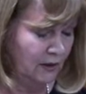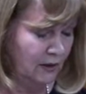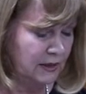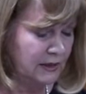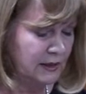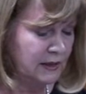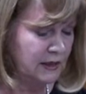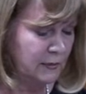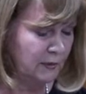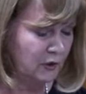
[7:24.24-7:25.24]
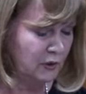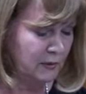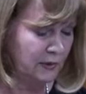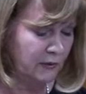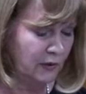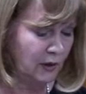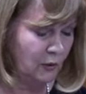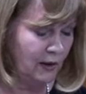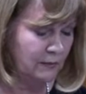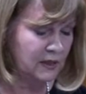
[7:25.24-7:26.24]
It is indisputable that the
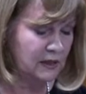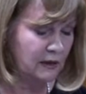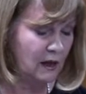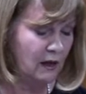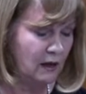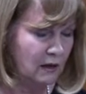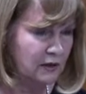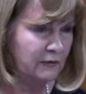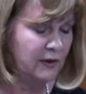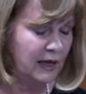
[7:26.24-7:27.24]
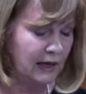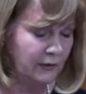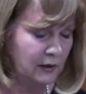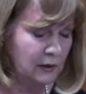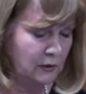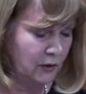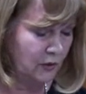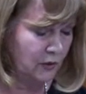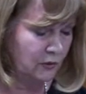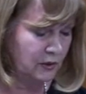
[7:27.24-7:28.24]
requirements at the heart of the ethical
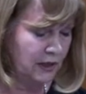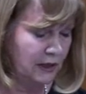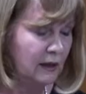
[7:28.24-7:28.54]
code